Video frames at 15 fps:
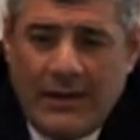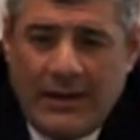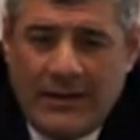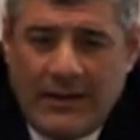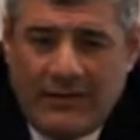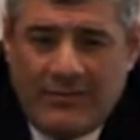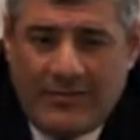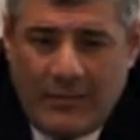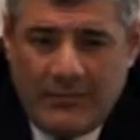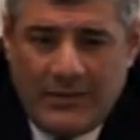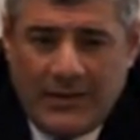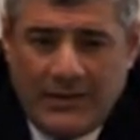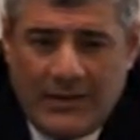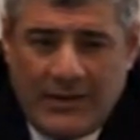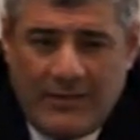And that's
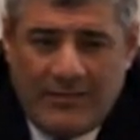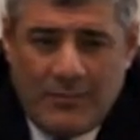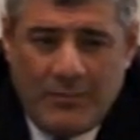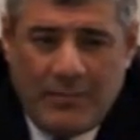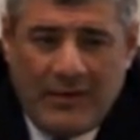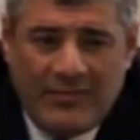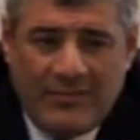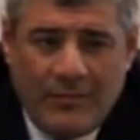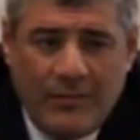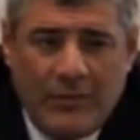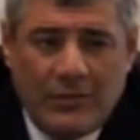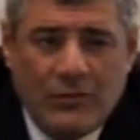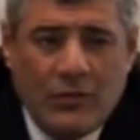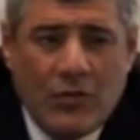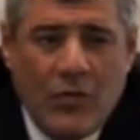something that it's
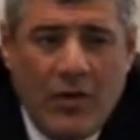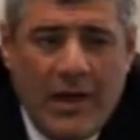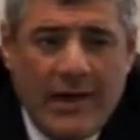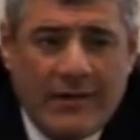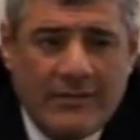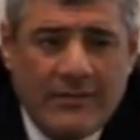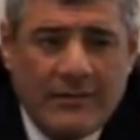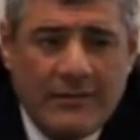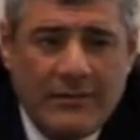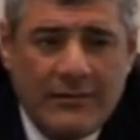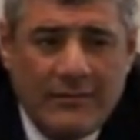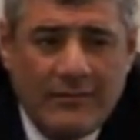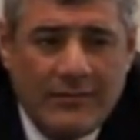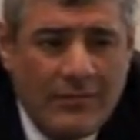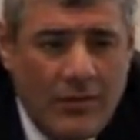impossible to correct.
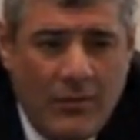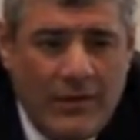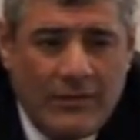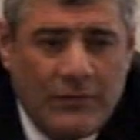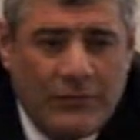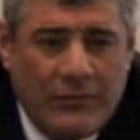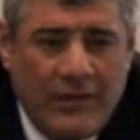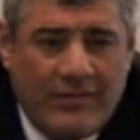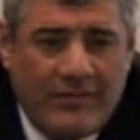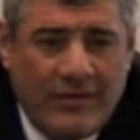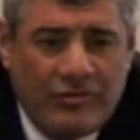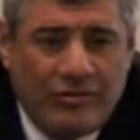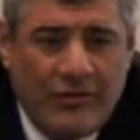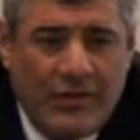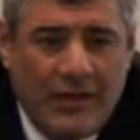There's no way to fix
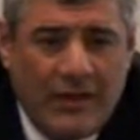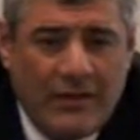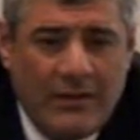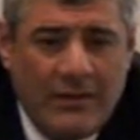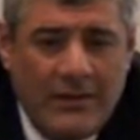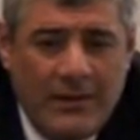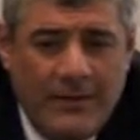such a thing.